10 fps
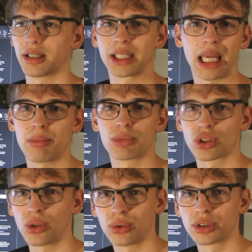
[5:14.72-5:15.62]
game
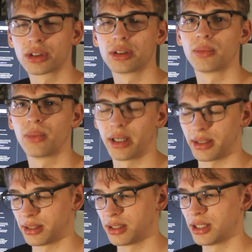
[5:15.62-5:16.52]
stores
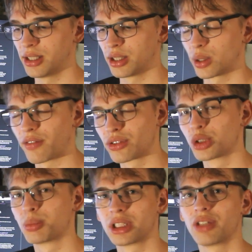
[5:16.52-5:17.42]
where you have to
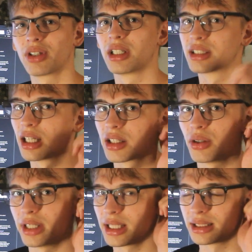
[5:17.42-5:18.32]
specifically sell it
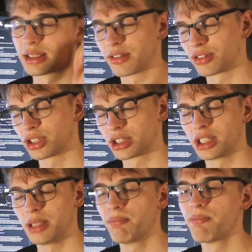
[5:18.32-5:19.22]
on that instead of just
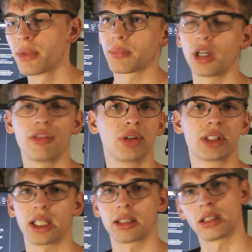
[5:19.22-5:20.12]
Steam. If we
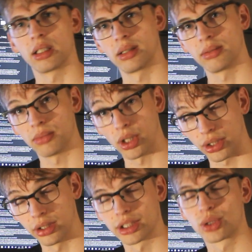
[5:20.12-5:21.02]
take the
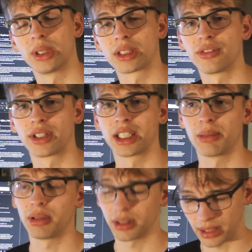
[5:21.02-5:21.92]
Oculus Quest, for
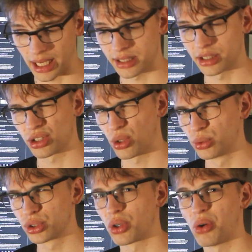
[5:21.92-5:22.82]
example, has its
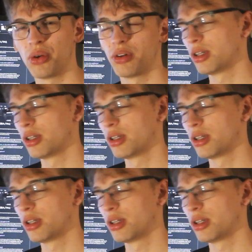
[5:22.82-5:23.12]
own store